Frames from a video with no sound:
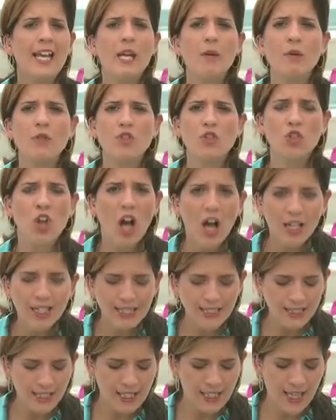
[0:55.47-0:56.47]
He was
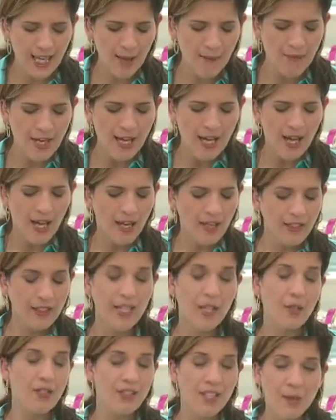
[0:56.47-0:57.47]
talking to them. Uh,
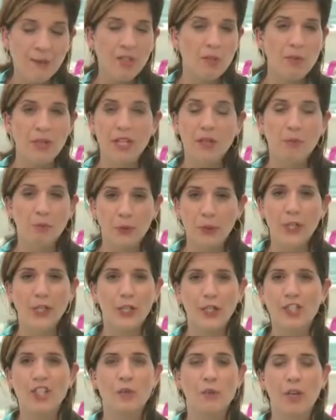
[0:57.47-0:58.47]
he seemed to be in pretty
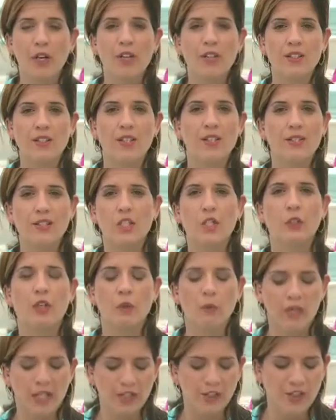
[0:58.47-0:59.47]
good spirits
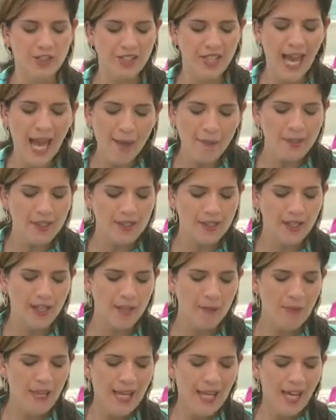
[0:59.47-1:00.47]
considering what had just happened to
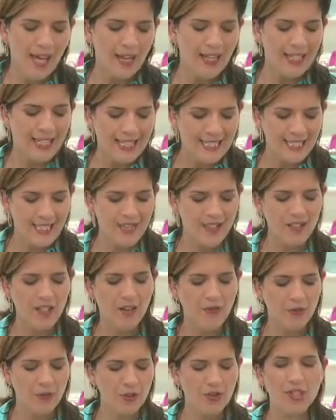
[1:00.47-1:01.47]
him. Uh, he did
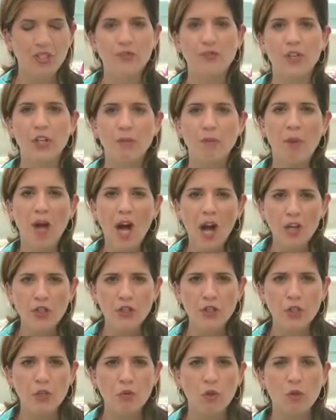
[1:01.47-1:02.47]
suffer severe
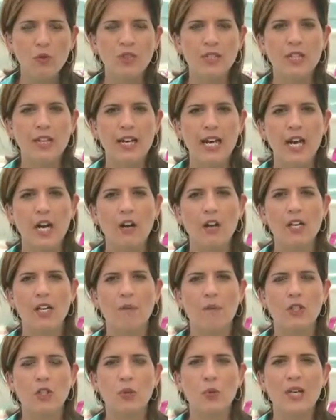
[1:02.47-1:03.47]
puncture wounds in an
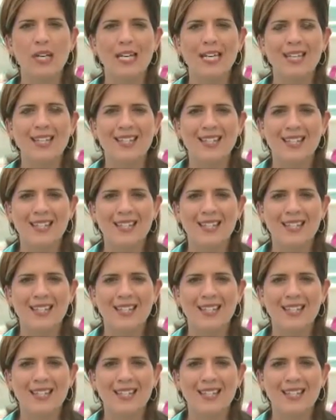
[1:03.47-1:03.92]
area between his